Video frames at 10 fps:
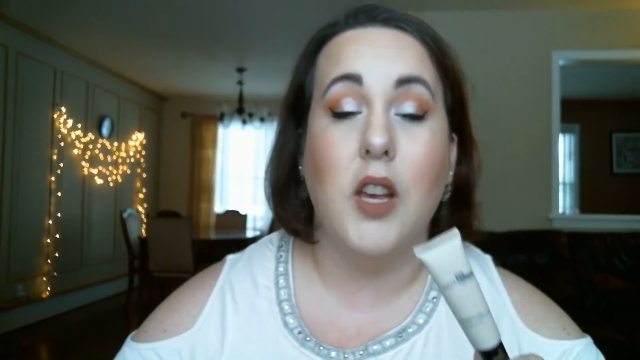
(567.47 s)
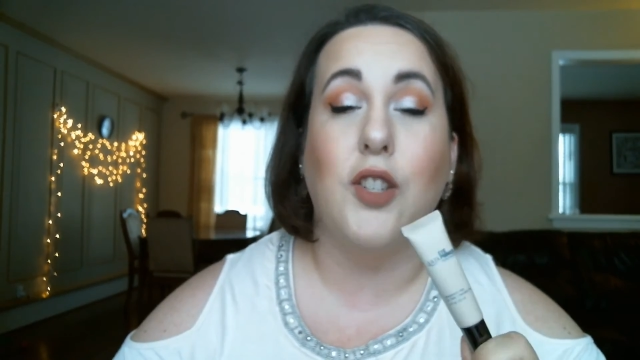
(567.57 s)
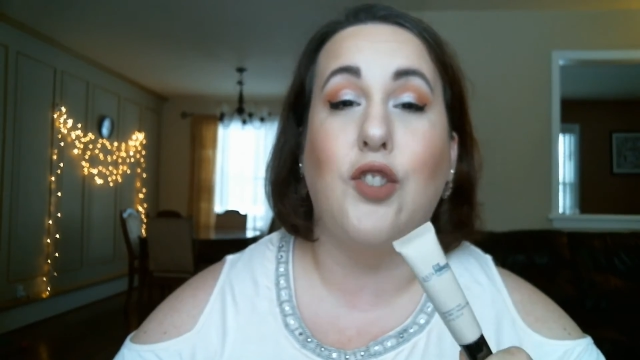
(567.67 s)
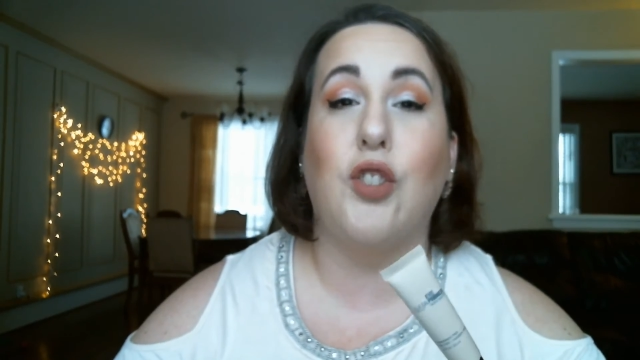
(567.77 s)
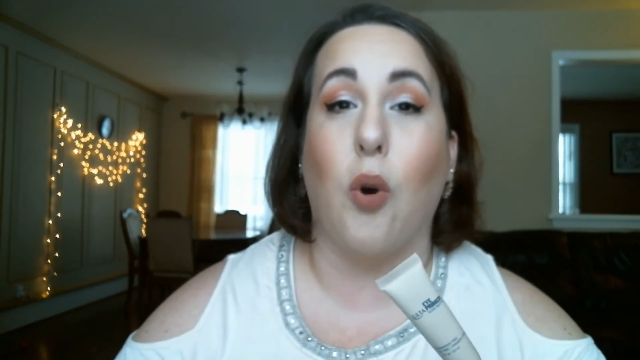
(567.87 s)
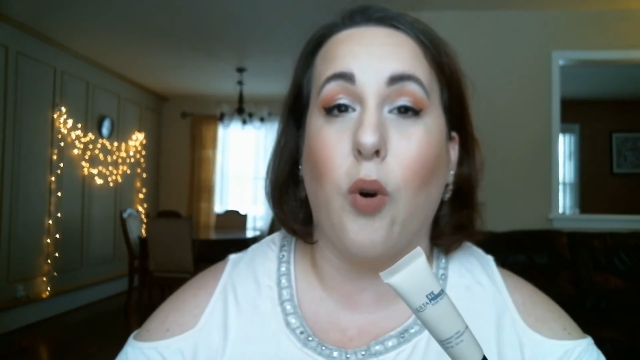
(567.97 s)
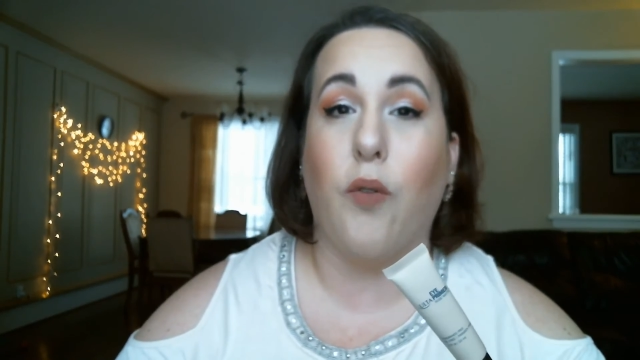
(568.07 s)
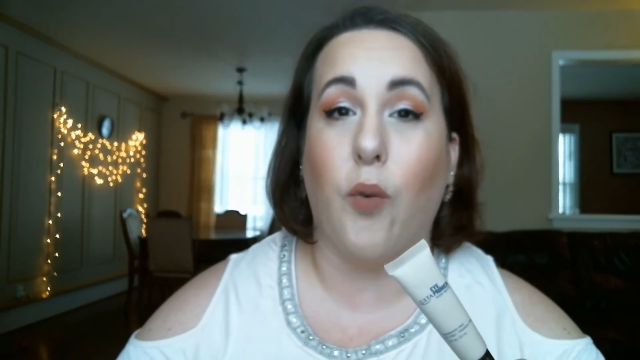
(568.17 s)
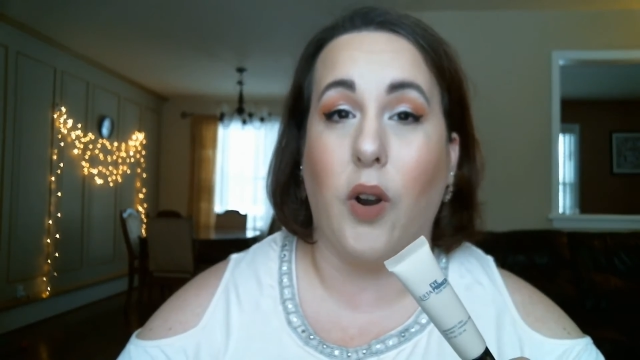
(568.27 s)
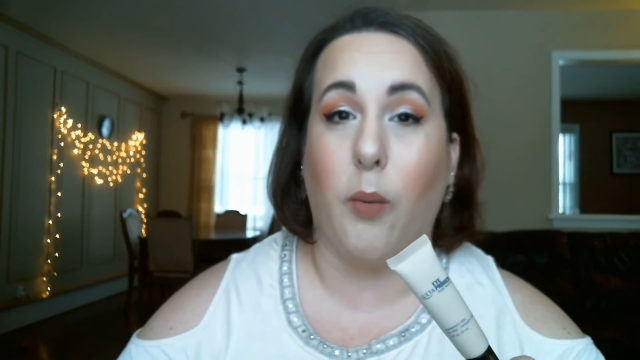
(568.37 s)
So
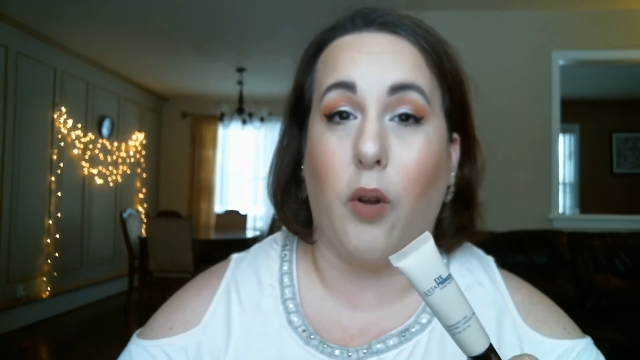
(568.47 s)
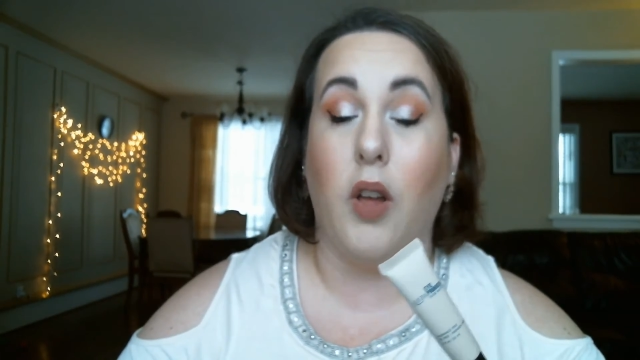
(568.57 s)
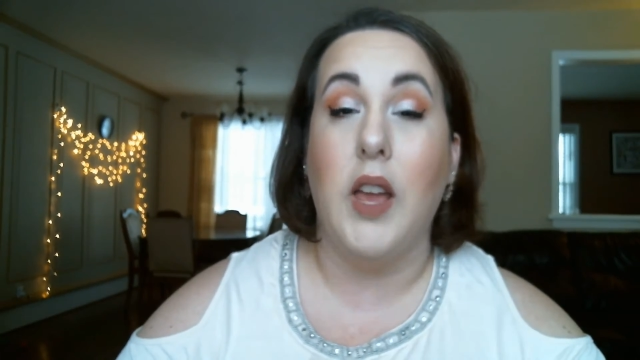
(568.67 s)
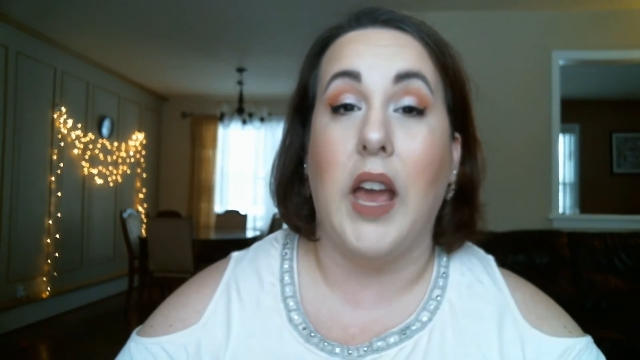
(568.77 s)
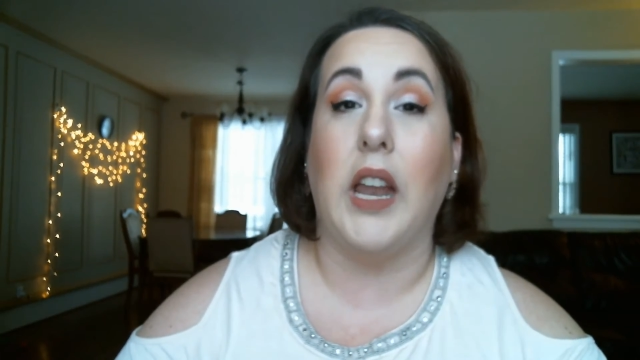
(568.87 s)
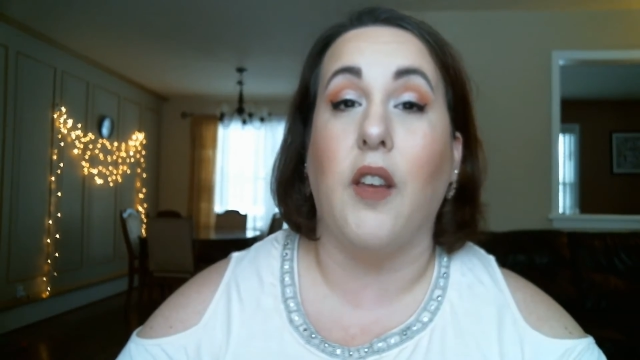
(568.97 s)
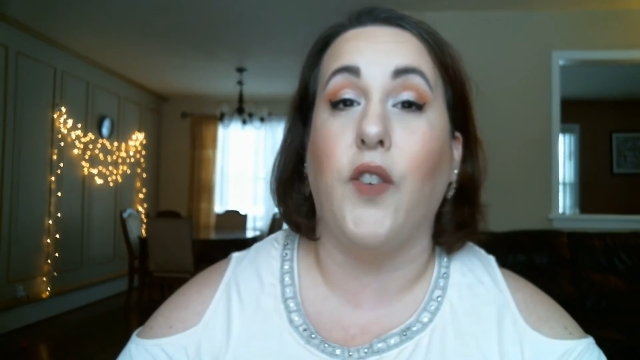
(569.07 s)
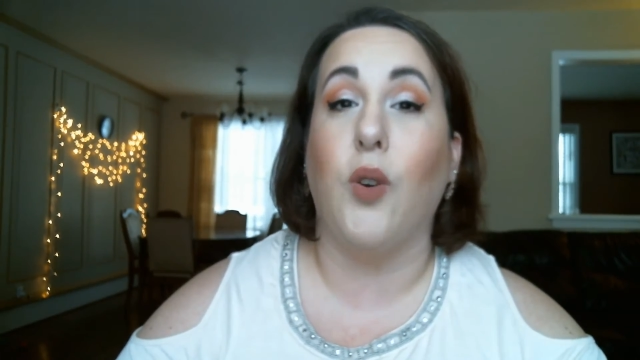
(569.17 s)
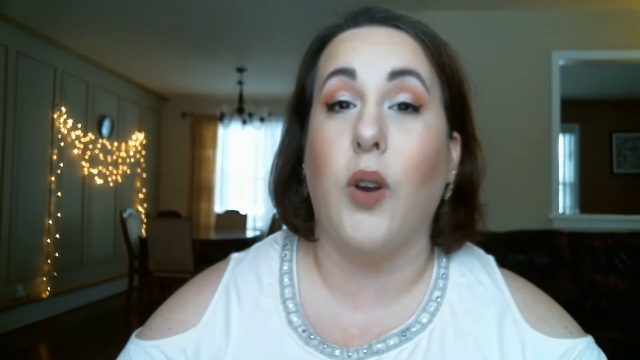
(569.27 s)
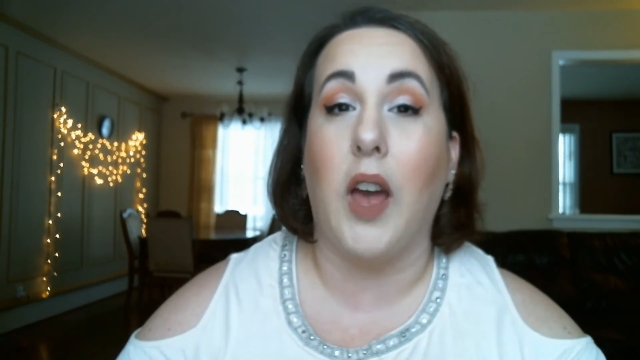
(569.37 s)
affordable. And if
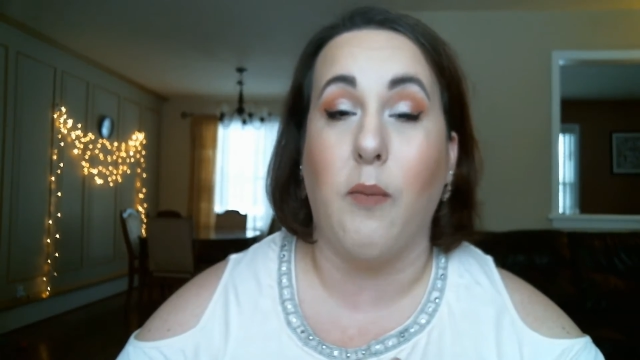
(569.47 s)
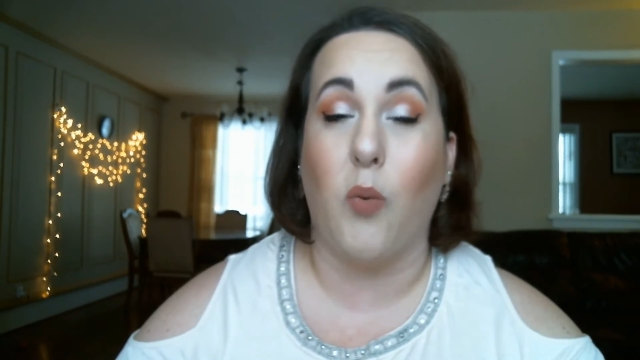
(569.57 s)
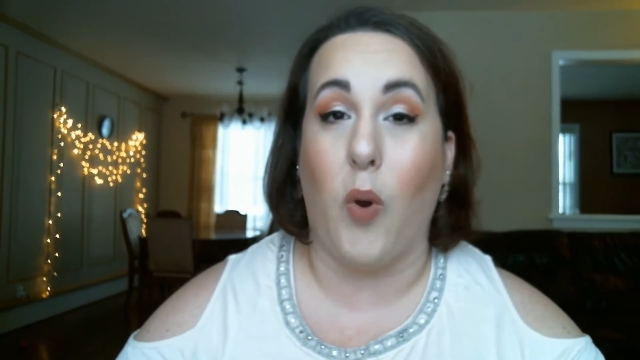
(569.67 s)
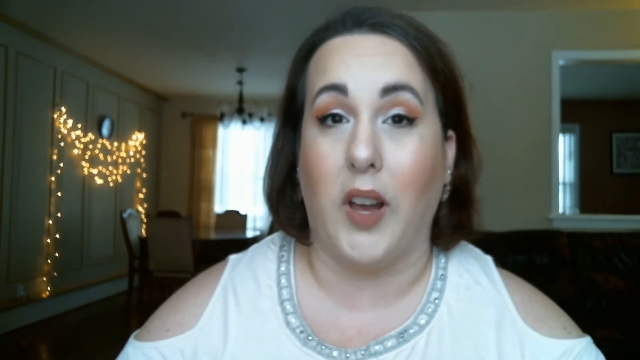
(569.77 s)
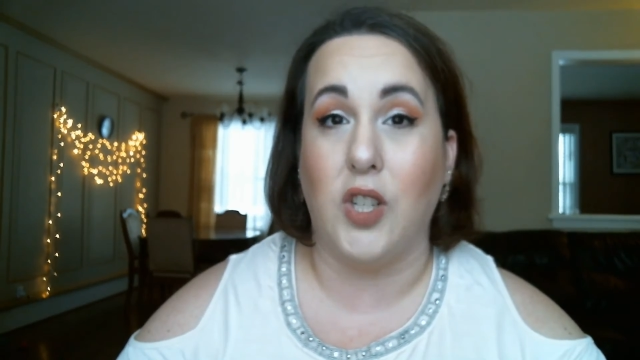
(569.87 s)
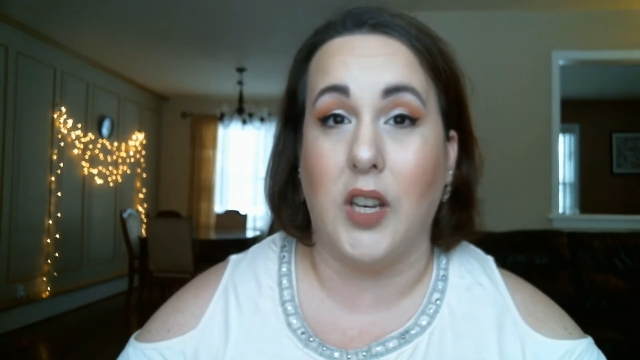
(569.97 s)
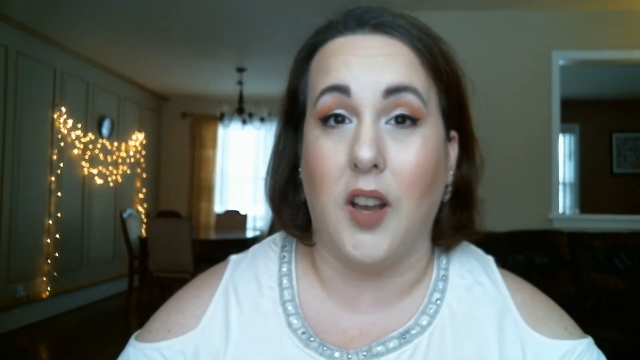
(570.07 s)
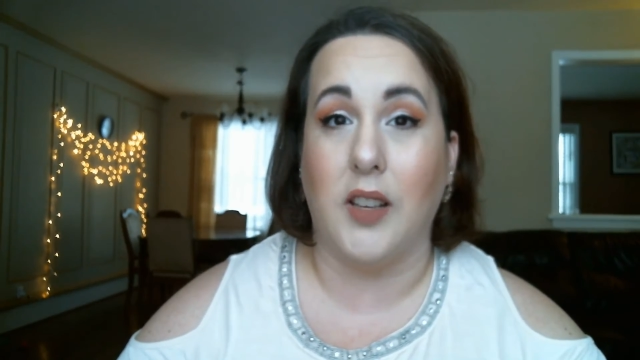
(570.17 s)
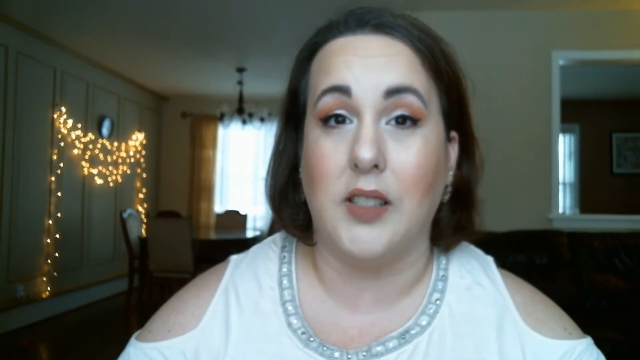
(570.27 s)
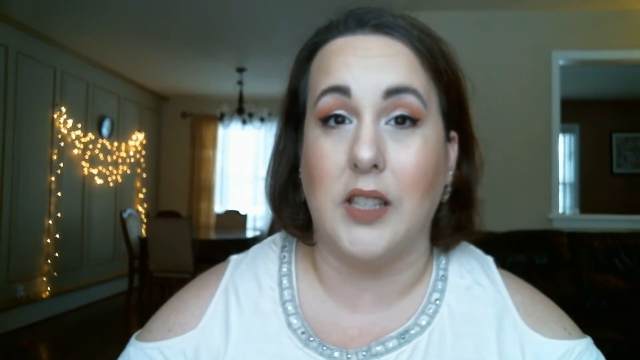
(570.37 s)
you have been watching
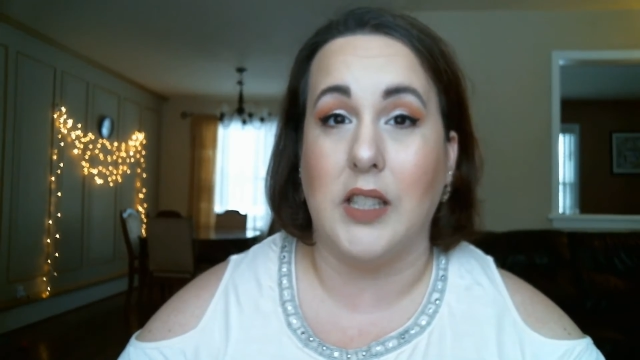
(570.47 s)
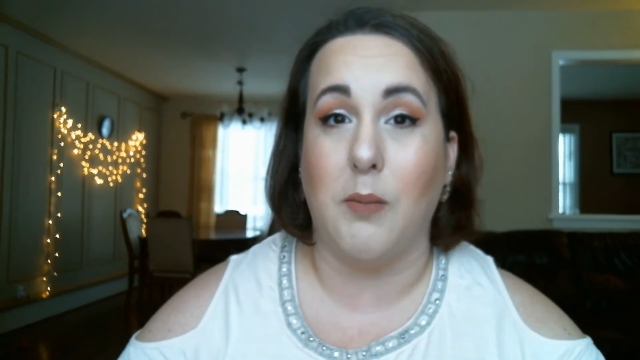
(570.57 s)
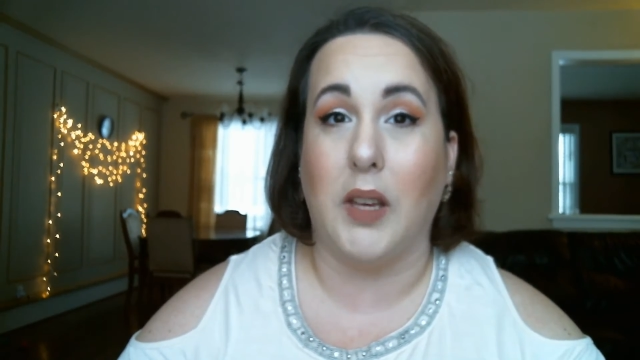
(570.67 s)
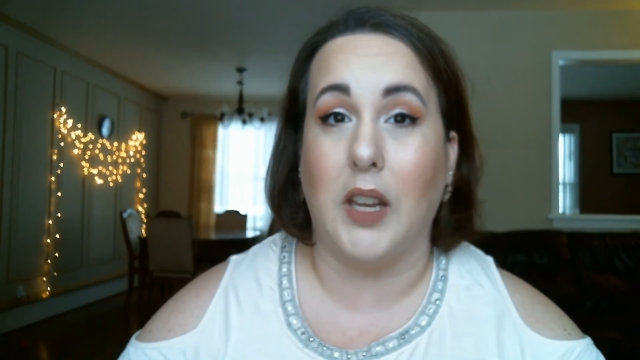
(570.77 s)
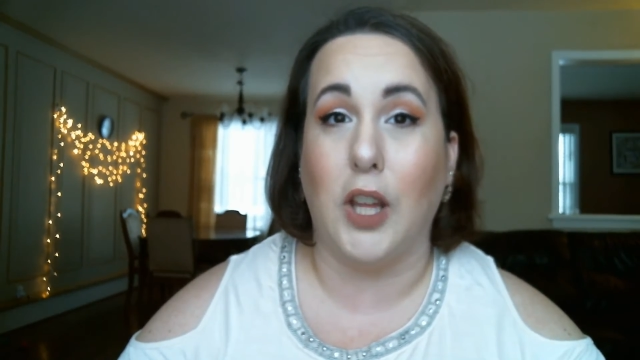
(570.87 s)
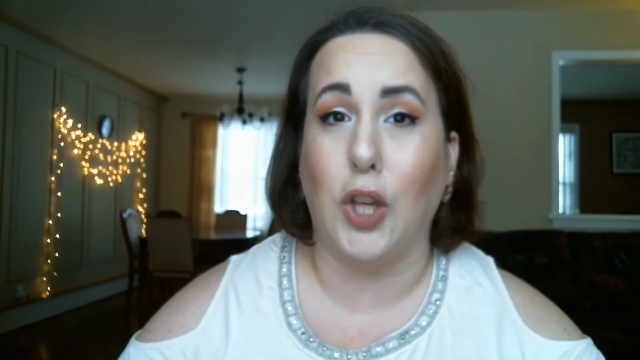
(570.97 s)
us since the beginning,